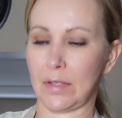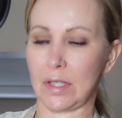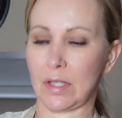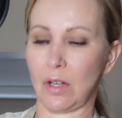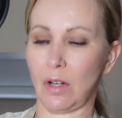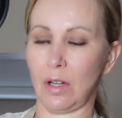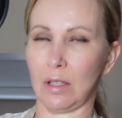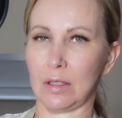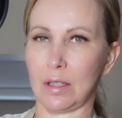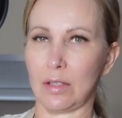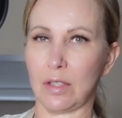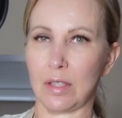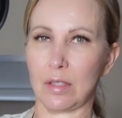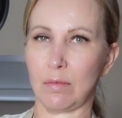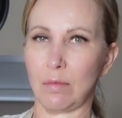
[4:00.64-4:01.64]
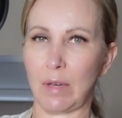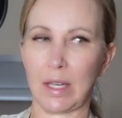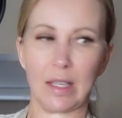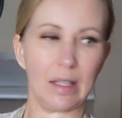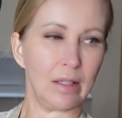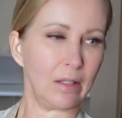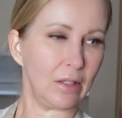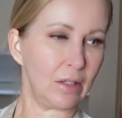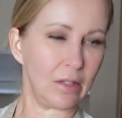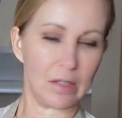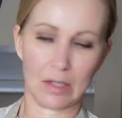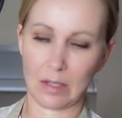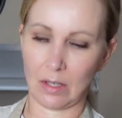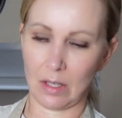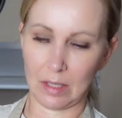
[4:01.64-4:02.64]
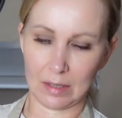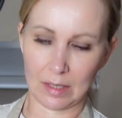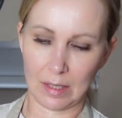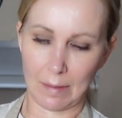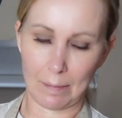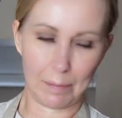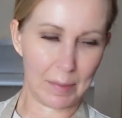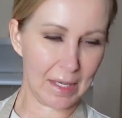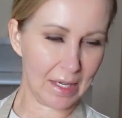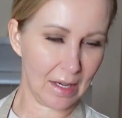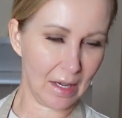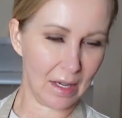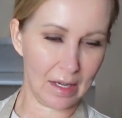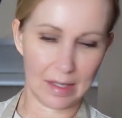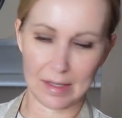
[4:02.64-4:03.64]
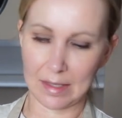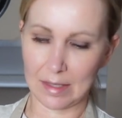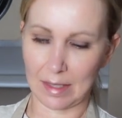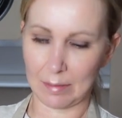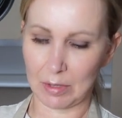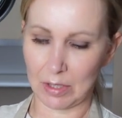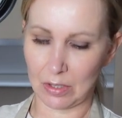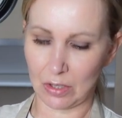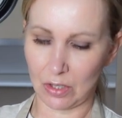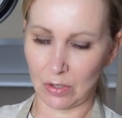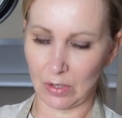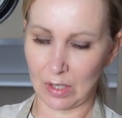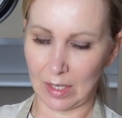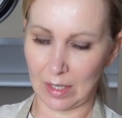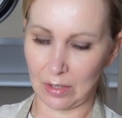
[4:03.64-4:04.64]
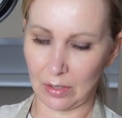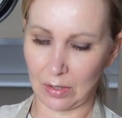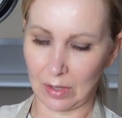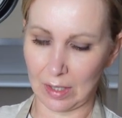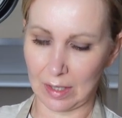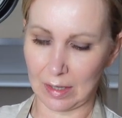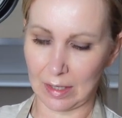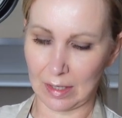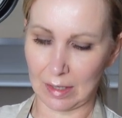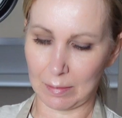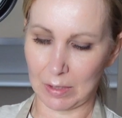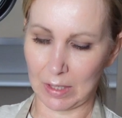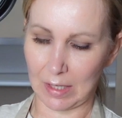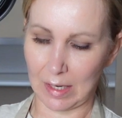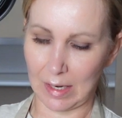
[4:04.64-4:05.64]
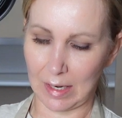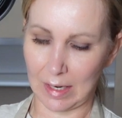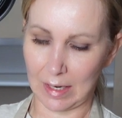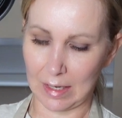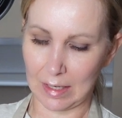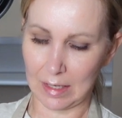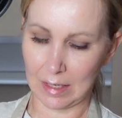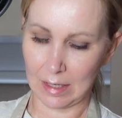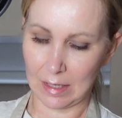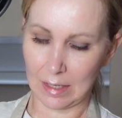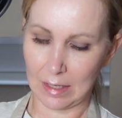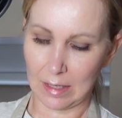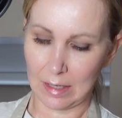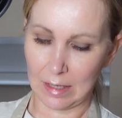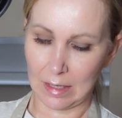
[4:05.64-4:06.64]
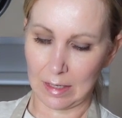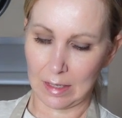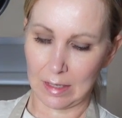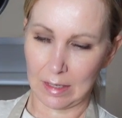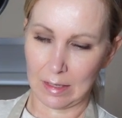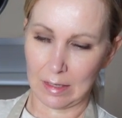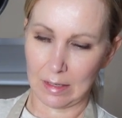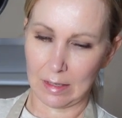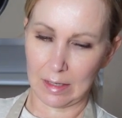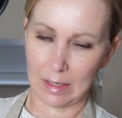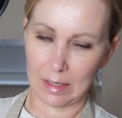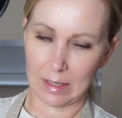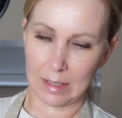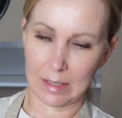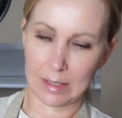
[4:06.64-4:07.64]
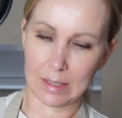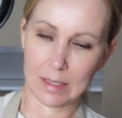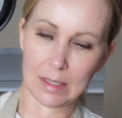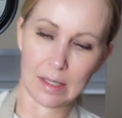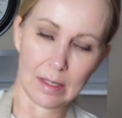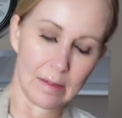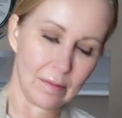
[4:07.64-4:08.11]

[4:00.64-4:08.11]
salt, just regular salt, because I'm going to show you the other thing that I'm going to add is